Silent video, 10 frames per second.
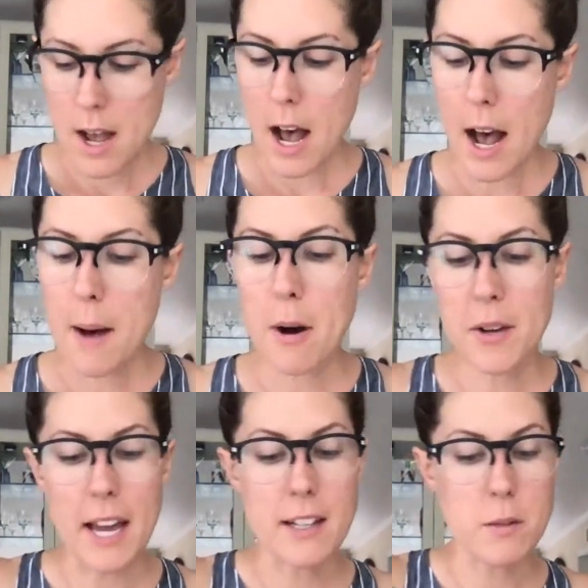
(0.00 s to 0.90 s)
Um,
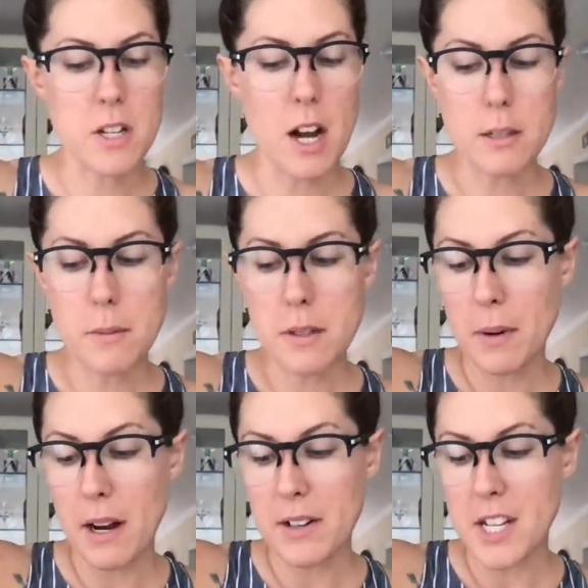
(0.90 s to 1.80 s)
okay, so we talked about the
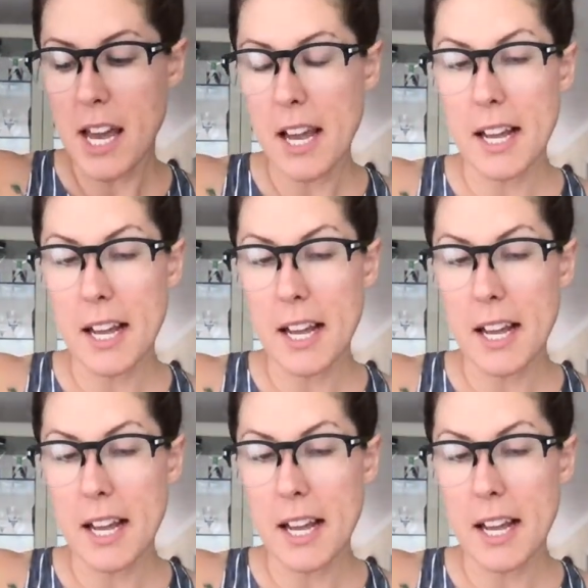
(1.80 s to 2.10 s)
brownie cake.